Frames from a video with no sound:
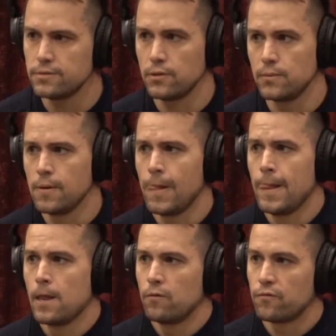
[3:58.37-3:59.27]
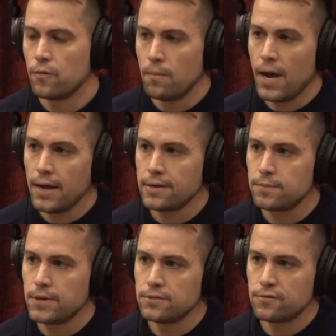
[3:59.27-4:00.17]
So from our
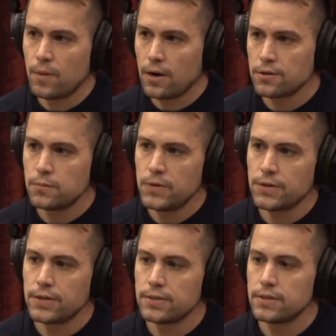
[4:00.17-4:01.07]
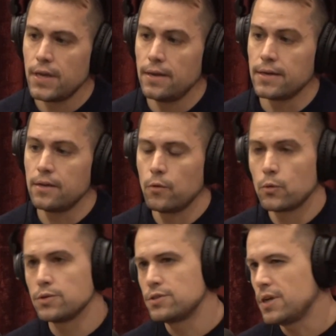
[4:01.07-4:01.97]
experience, and again, we
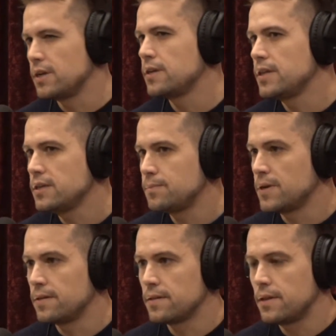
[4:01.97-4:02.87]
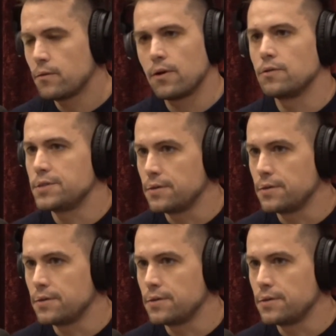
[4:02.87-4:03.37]
weren't studying these, but they were always